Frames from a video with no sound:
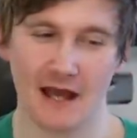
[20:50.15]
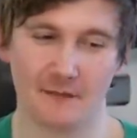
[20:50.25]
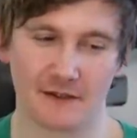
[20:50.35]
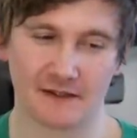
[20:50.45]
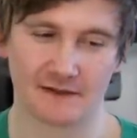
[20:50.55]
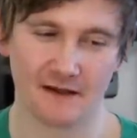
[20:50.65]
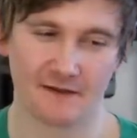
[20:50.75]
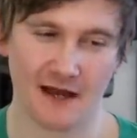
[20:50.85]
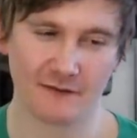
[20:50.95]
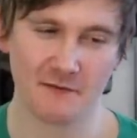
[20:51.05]
because uh,
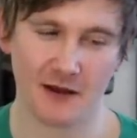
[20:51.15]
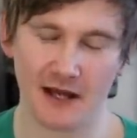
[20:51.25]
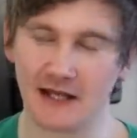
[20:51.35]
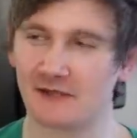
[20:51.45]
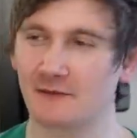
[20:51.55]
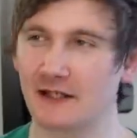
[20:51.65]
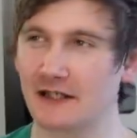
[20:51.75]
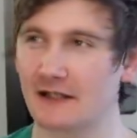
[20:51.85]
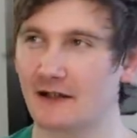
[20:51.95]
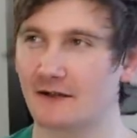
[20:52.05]
that reminds
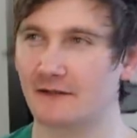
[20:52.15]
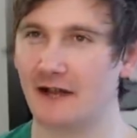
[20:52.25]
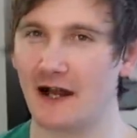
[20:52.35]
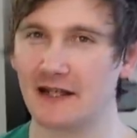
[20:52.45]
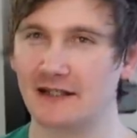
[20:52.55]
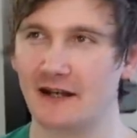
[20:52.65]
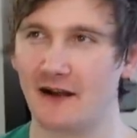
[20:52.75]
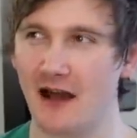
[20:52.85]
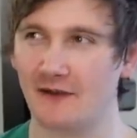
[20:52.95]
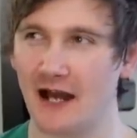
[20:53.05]
me of an idea
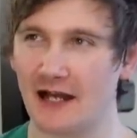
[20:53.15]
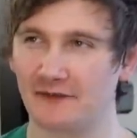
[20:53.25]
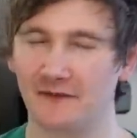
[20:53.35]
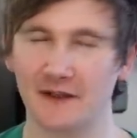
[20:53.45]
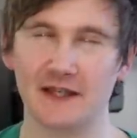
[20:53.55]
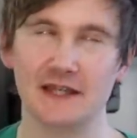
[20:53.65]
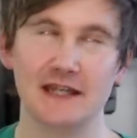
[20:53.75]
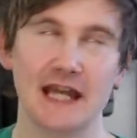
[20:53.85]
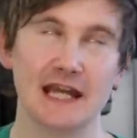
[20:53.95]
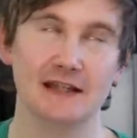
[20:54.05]
I've had for
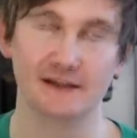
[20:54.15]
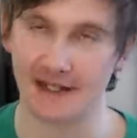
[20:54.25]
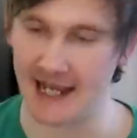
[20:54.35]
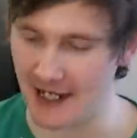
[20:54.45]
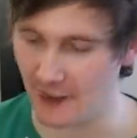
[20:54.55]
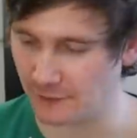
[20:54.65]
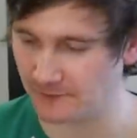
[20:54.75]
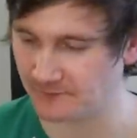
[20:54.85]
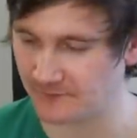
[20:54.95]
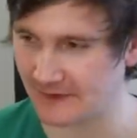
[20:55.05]
years now
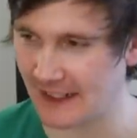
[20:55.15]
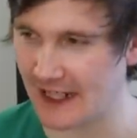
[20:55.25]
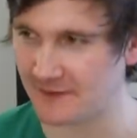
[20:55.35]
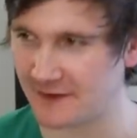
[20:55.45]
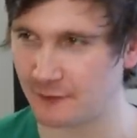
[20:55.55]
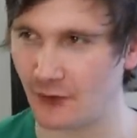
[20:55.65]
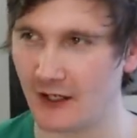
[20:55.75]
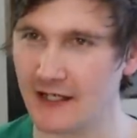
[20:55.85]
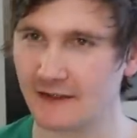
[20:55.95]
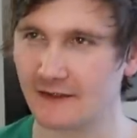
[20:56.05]
that I'm
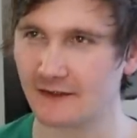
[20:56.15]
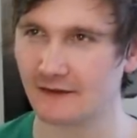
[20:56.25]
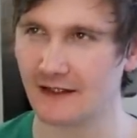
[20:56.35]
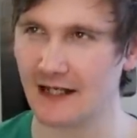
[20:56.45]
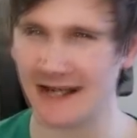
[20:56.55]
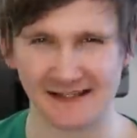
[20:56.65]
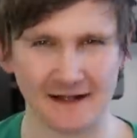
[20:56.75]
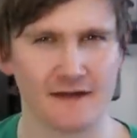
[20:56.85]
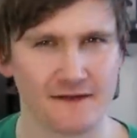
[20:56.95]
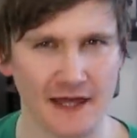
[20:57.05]
surprised isn't a
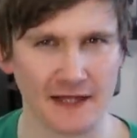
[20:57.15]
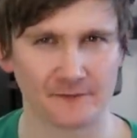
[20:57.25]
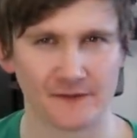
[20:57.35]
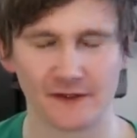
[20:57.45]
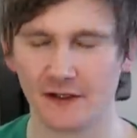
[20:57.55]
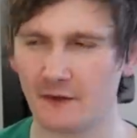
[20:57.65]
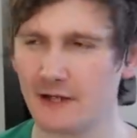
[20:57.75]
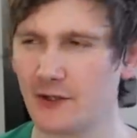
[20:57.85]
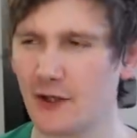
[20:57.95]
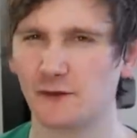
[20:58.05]
thing. So, do you know when
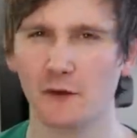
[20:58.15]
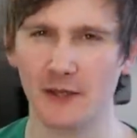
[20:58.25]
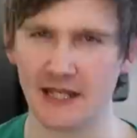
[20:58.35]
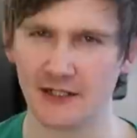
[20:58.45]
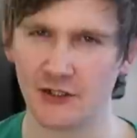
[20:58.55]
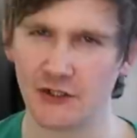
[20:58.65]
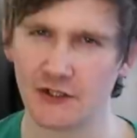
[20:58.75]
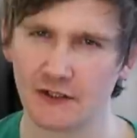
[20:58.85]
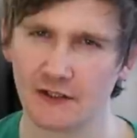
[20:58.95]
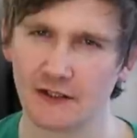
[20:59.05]
you go to a beach
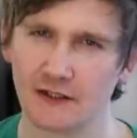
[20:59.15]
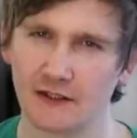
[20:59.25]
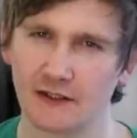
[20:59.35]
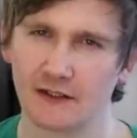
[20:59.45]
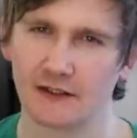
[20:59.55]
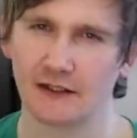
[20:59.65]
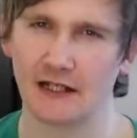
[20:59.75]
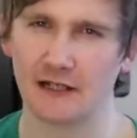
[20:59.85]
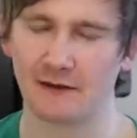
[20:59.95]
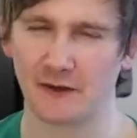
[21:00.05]

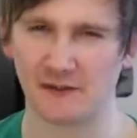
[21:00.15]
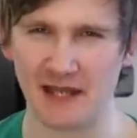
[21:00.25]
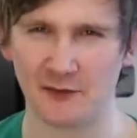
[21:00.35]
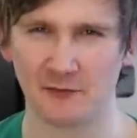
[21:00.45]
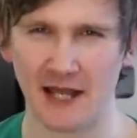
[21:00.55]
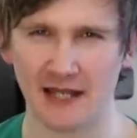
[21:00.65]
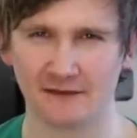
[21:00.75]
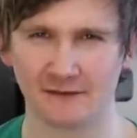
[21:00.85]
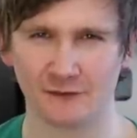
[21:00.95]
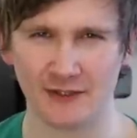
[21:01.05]
and you have those yeah. people make
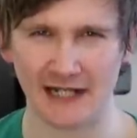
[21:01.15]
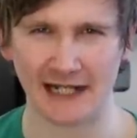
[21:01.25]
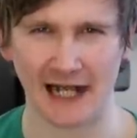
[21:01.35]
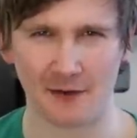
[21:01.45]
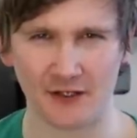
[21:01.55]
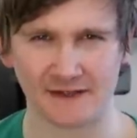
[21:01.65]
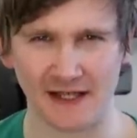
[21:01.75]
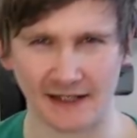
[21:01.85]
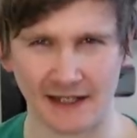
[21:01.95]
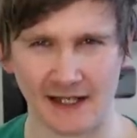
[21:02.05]
the really elaborate
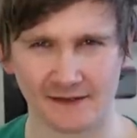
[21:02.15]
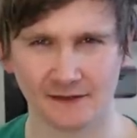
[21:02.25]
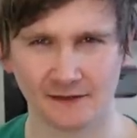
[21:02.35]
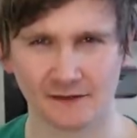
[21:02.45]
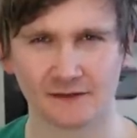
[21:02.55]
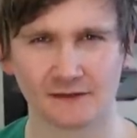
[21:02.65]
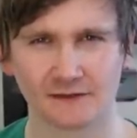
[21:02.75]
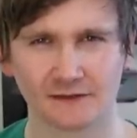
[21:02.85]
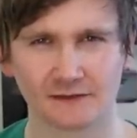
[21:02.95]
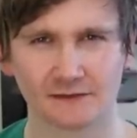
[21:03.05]
sand castles?
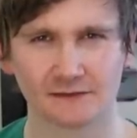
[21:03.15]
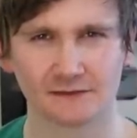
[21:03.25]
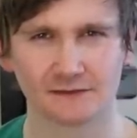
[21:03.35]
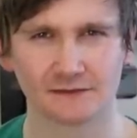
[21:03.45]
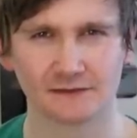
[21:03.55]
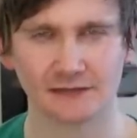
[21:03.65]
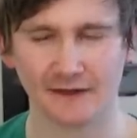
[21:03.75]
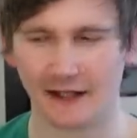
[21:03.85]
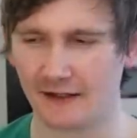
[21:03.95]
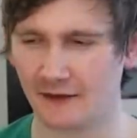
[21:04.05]
Mm-hmm. And
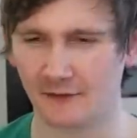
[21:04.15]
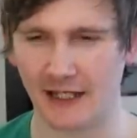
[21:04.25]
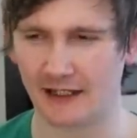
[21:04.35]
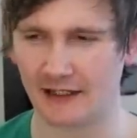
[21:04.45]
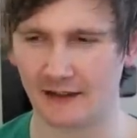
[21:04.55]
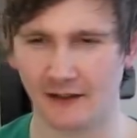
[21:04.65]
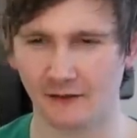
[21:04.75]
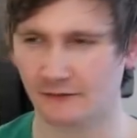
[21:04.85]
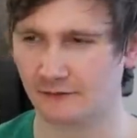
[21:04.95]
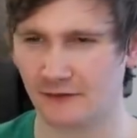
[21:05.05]
they'll, they'll, make like you know a